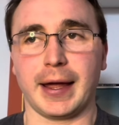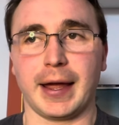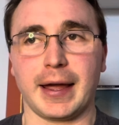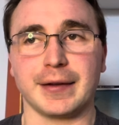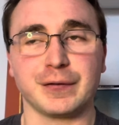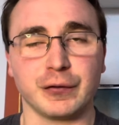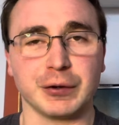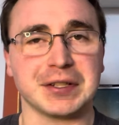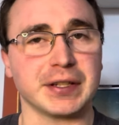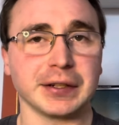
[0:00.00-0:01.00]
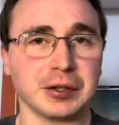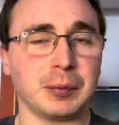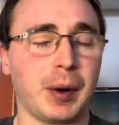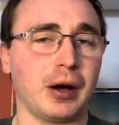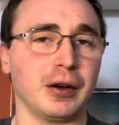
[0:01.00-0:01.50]
Every single
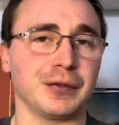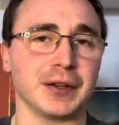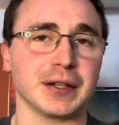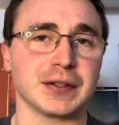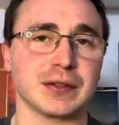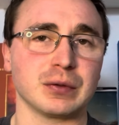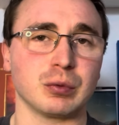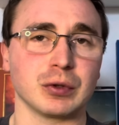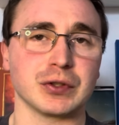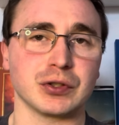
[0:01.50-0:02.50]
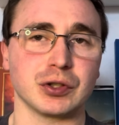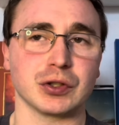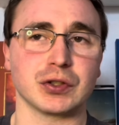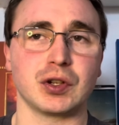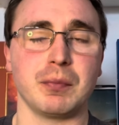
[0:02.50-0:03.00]
part of this was
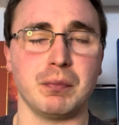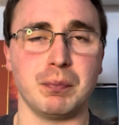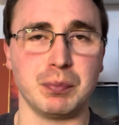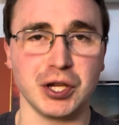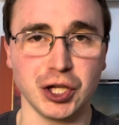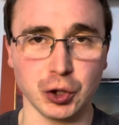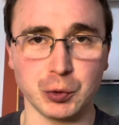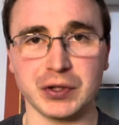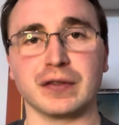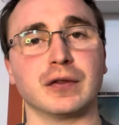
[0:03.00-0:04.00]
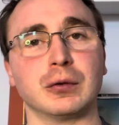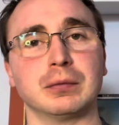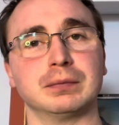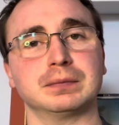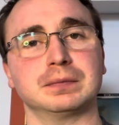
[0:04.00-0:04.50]
just beautiful.
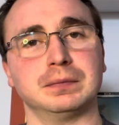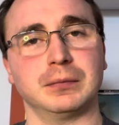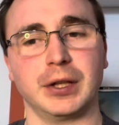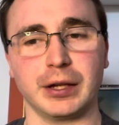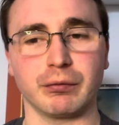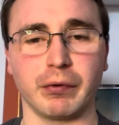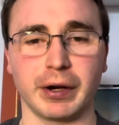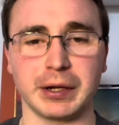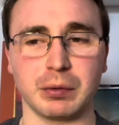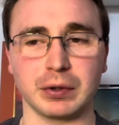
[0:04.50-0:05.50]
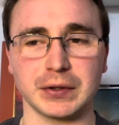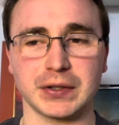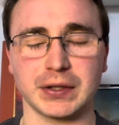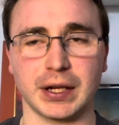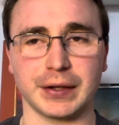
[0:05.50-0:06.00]
It really
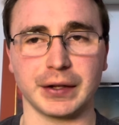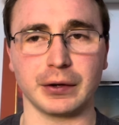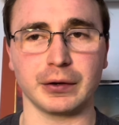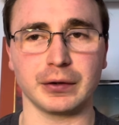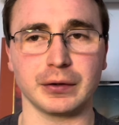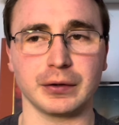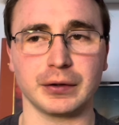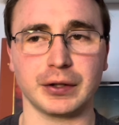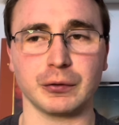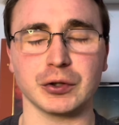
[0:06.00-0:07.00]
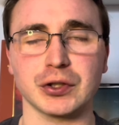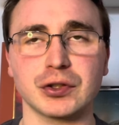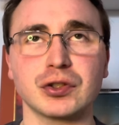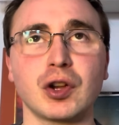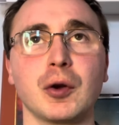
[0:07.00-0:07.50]
was. And there are, there are
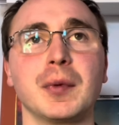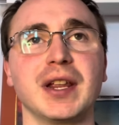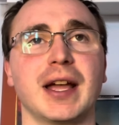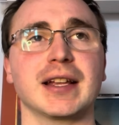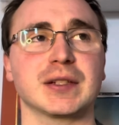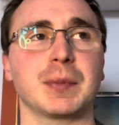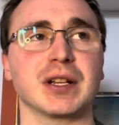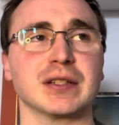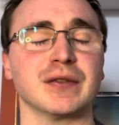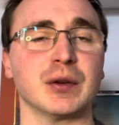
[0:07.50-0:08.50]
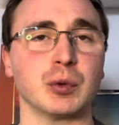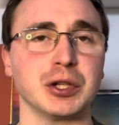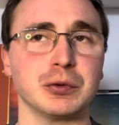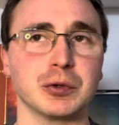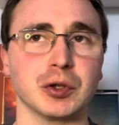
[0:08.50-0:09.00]
just so many aspects of it where
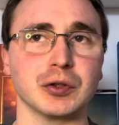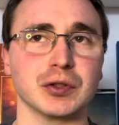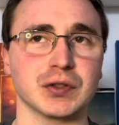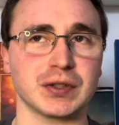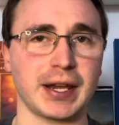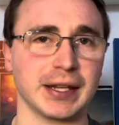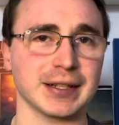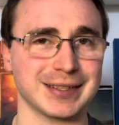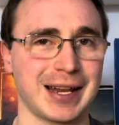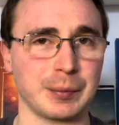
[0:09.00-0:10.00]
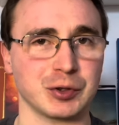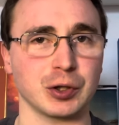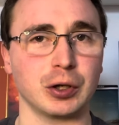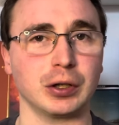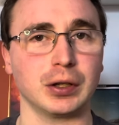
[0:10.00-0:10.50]
you could just take a
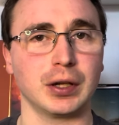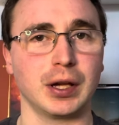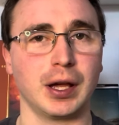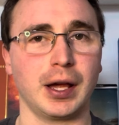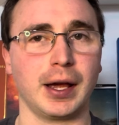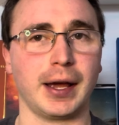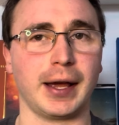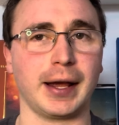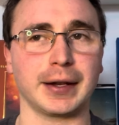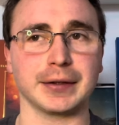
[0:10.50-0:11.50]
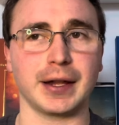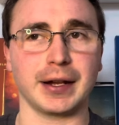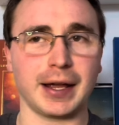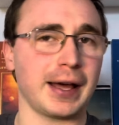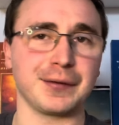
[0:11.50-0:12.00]
snapshot and and
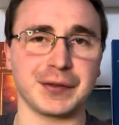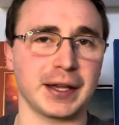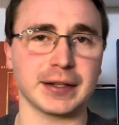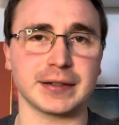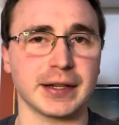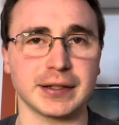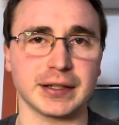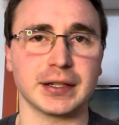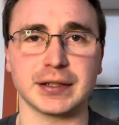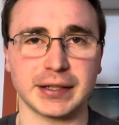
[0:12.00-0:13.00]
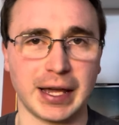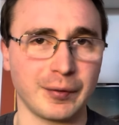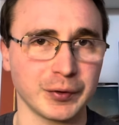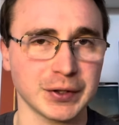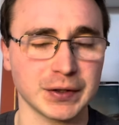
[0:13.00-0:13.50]
have that as, as, a, as a
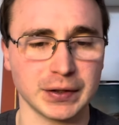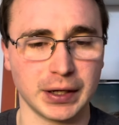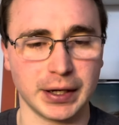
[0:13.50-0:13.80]
canvas.